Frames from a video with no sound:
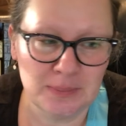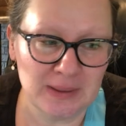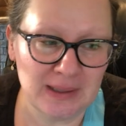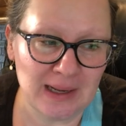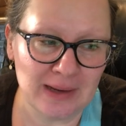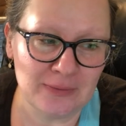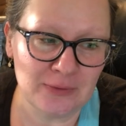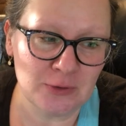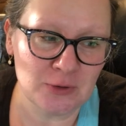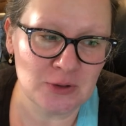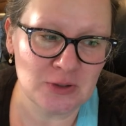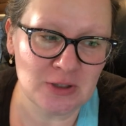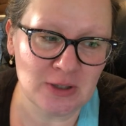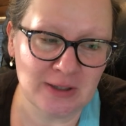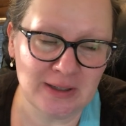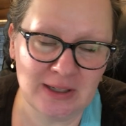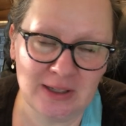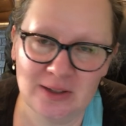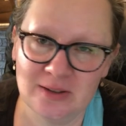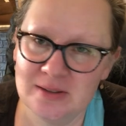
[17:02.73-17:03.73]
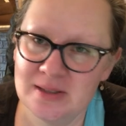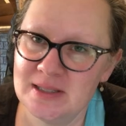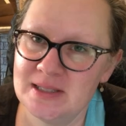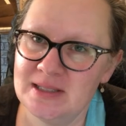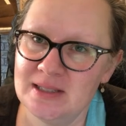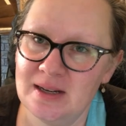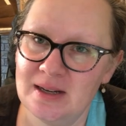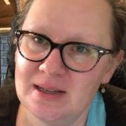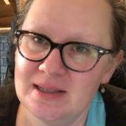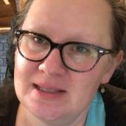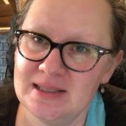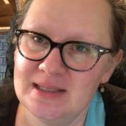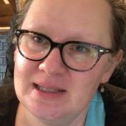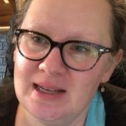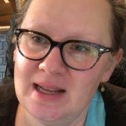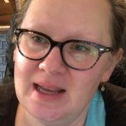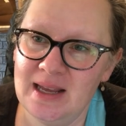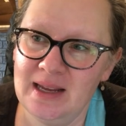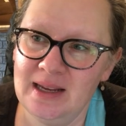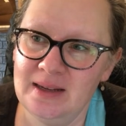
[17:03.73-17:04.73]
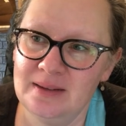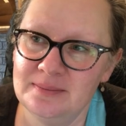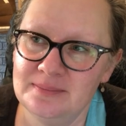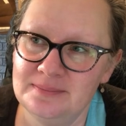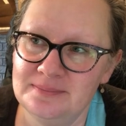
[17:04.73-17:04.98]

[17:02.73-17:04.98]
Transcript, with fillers: but after starting on the socks today,